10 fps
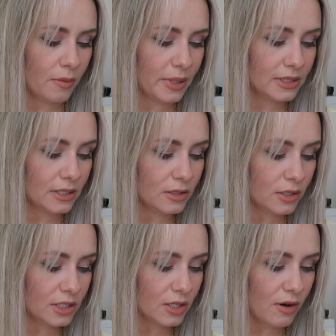Oh, mine says
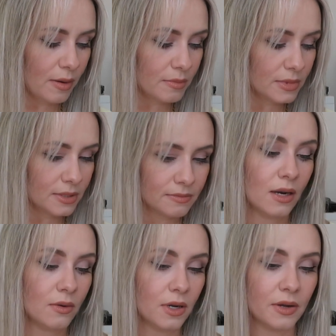30 grams. I
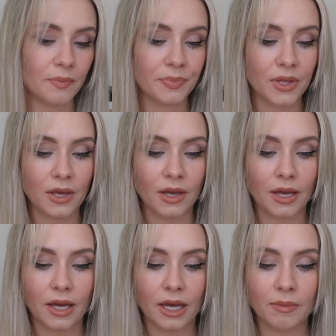don't know.
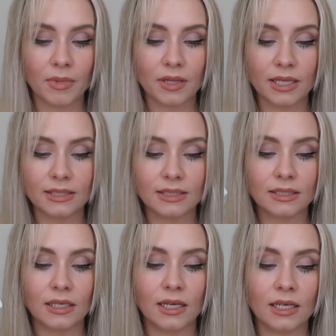
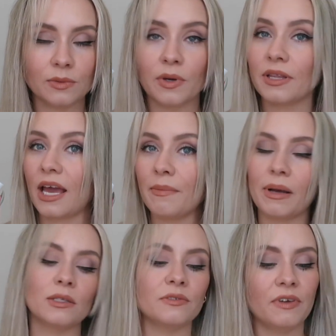This is worth
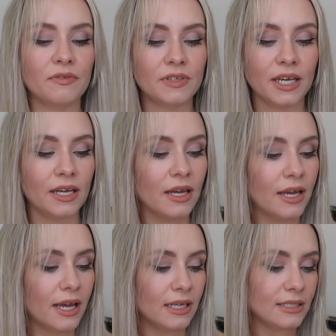£8.50.
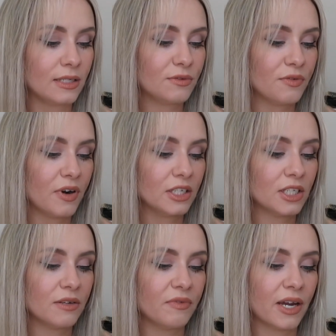It says, refresh
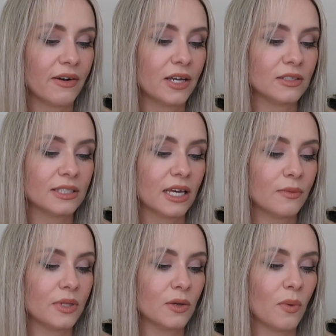and invigorate your
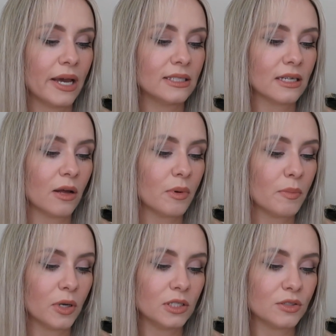skin with the Way scalp
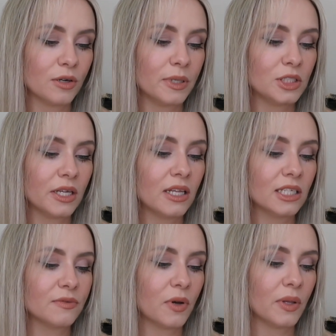and body scrub, a gentle
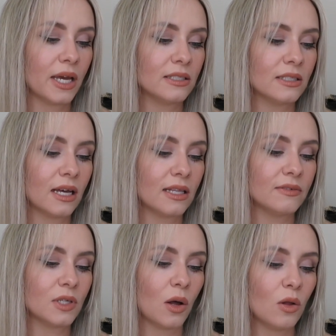exfoliator that
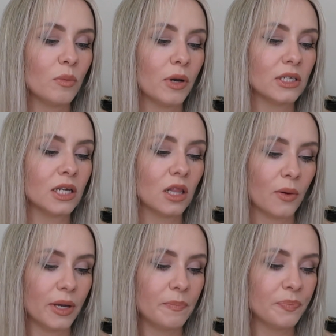leaves the whole body
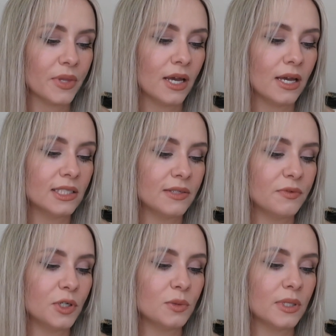glowing. It's
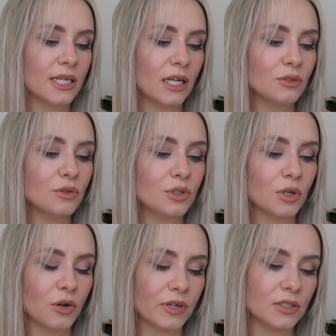infused with natural
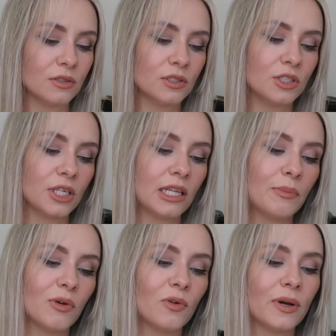sugar crystals to gently
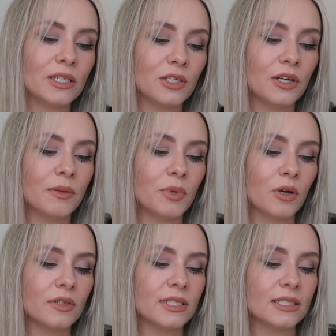buff away dirt,
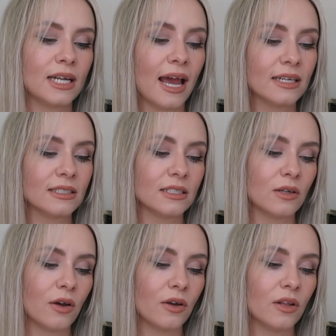impurities and excess
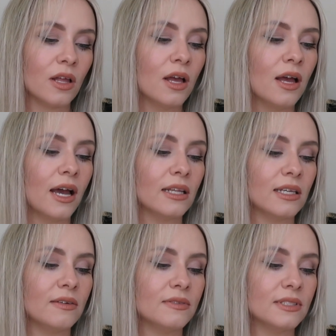oil and
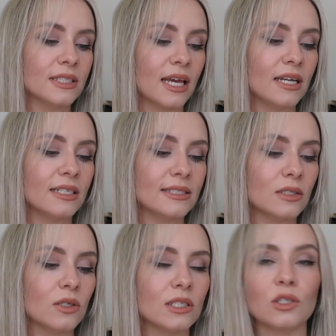leave skin
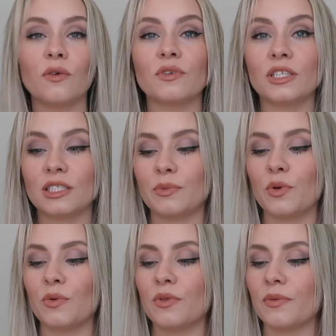silky soft and
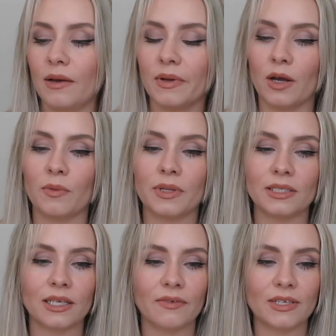smooth. I'm going to open
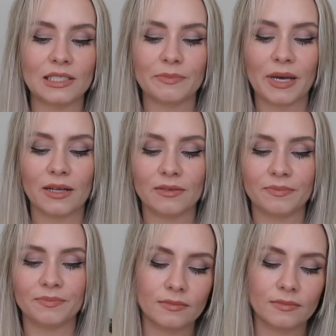this and give it a smell.